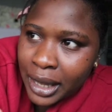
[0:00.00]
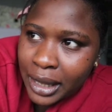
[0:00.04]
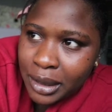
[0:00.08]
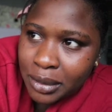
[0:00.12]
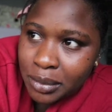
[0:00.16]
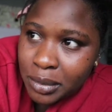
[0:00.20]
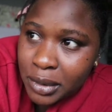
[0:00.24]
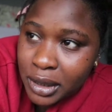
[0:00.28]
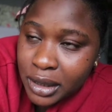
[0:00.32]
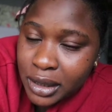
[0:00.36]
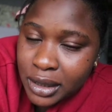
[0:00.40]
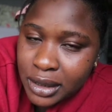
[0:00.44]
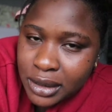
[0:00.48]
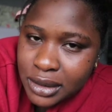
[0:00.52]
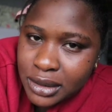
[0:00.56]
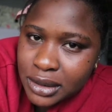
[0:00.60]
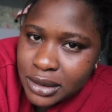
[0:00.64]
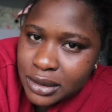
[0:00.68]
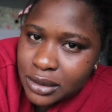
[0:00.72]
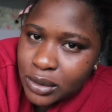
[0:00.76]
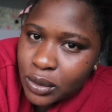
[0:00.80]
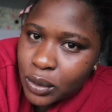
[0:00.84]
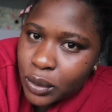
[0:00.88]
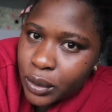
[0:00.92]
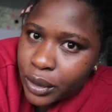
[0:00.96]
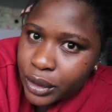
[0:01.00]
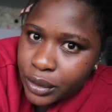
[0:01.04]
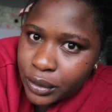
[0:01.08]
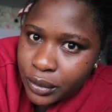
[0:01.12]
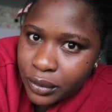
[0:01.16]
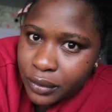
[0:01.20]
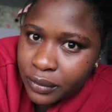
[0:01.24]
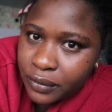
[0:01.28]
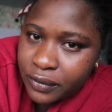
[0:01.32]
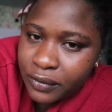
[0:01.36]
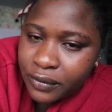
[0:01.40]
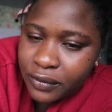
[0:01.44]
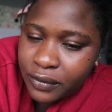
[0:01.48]
I mean, it's going
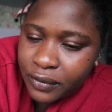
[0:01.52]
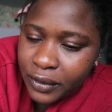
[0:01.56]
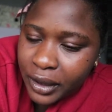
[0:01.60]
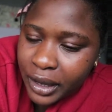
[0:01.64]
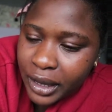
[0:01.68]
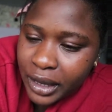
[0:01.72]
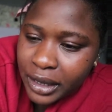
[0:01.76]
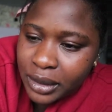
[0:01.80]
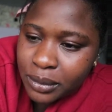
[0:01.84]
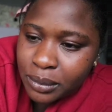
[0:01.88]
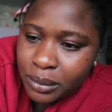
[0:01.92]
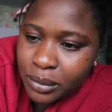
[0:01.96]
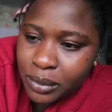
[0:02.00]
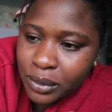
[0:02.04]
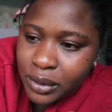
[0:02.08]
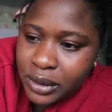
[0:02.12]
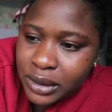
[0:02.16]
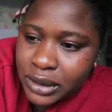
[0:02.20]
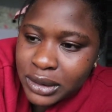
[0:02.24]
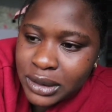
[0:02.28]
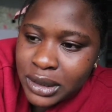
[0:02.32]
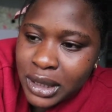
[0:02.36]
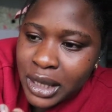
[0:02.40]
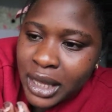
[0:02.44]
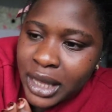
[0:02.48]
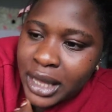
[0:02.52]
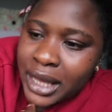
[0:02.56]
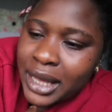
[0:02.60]
on fine, but